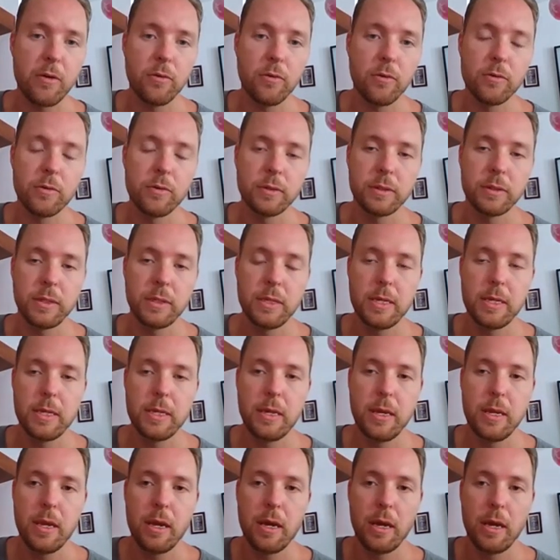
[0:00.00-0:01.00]
holders.
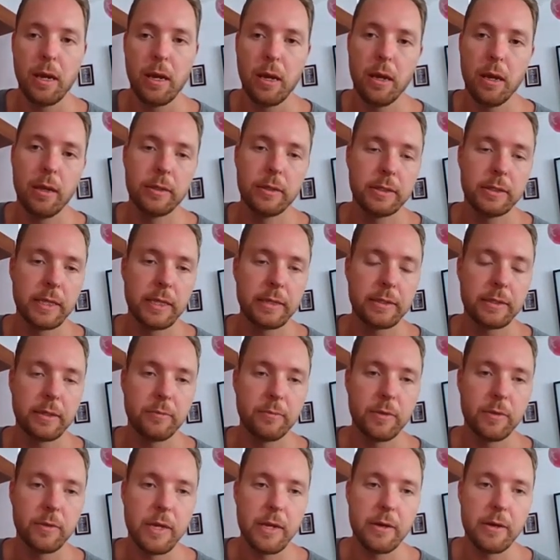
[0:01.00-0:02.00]
So that's
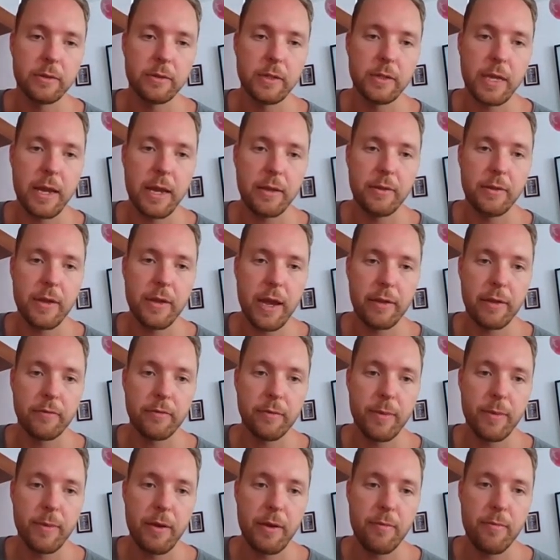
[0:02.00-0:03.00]
something else you have
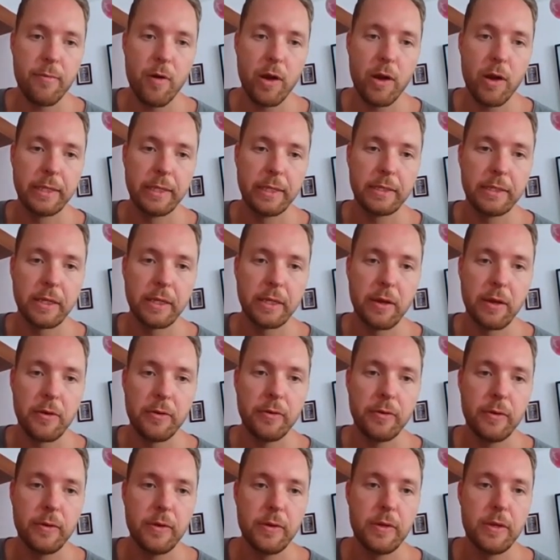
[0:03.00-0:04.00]
to bear in mind.
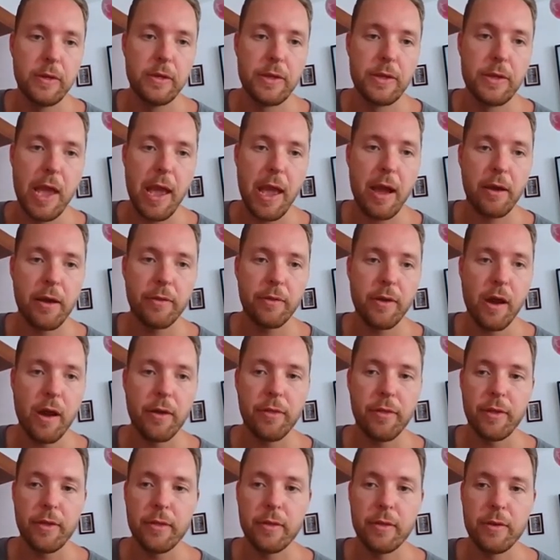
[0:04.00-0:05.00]
So yeah, I
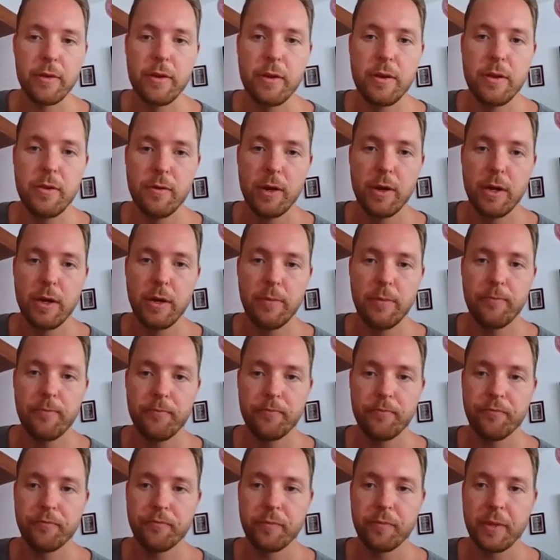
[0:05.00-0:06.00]
think the newer
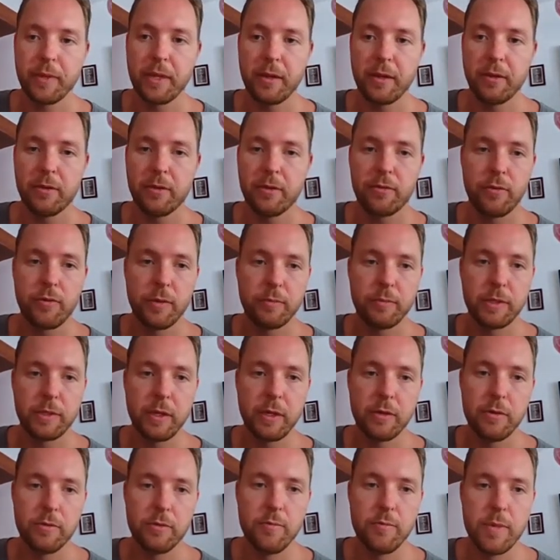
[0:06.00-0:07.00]

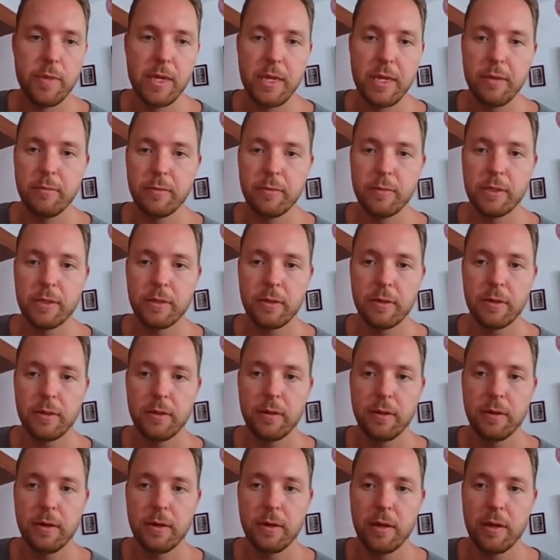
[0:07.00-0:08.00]
crypto memes
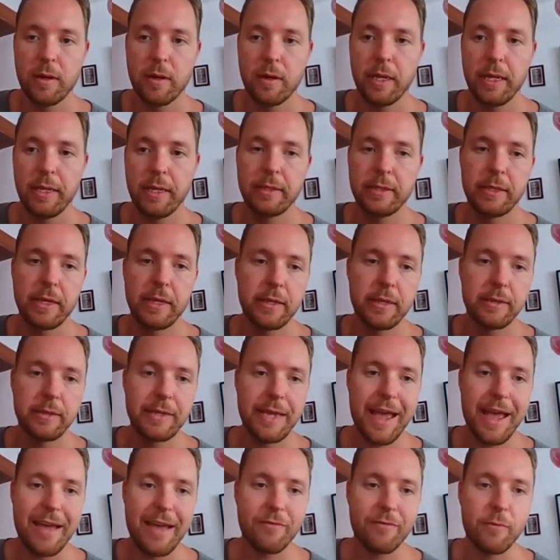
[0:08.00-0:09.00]
are likely to
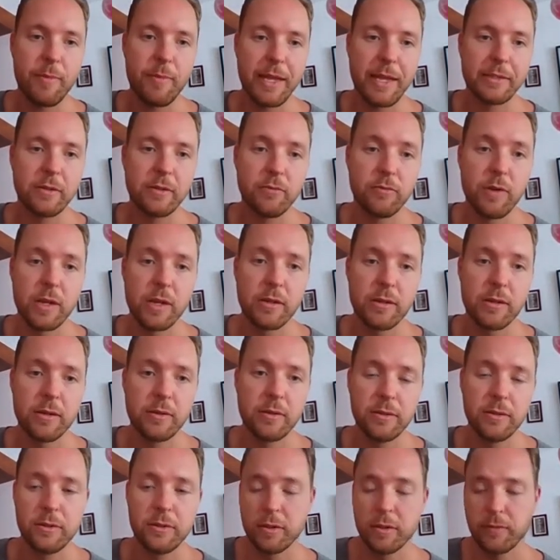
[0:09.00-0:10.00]
have a better
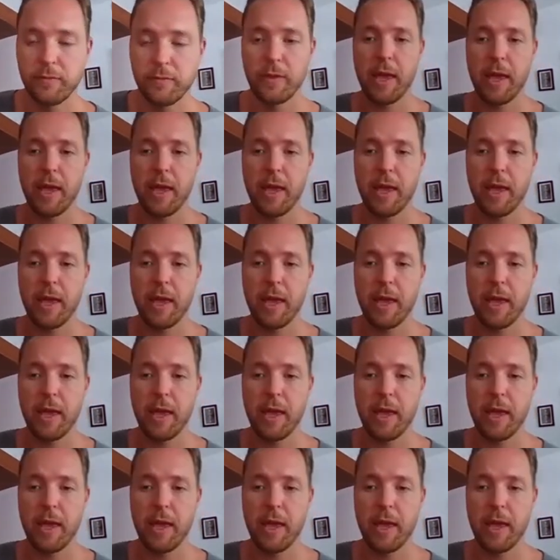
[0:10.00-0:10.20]
run just